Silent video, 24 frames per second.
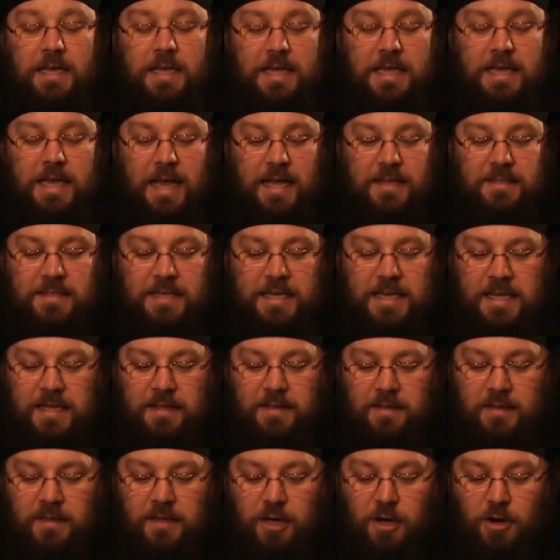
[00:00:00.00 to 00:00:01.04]
yet
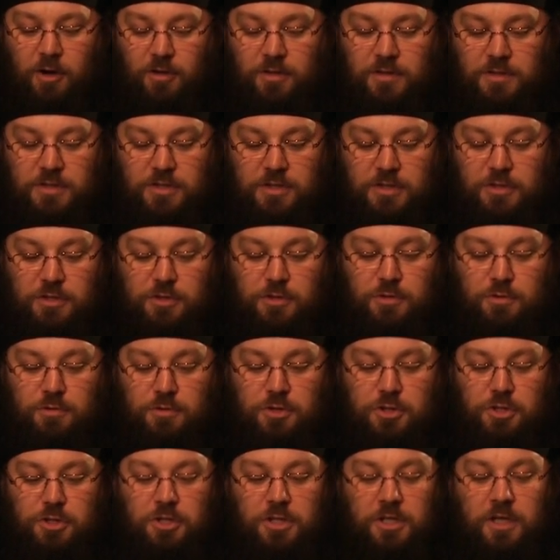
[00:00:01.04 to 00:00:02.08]
in the
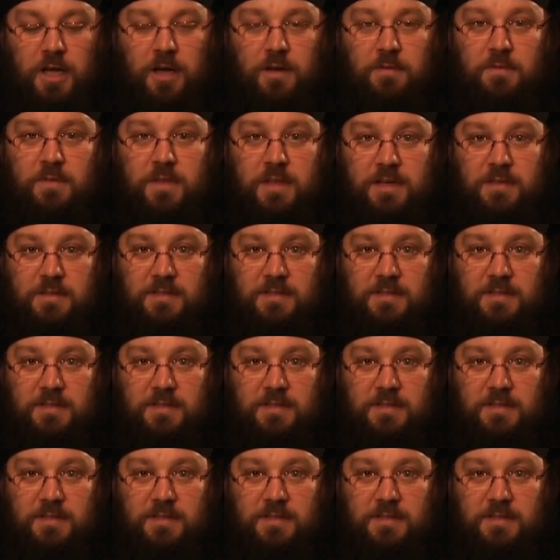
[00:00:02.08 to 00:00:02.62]
constitution of their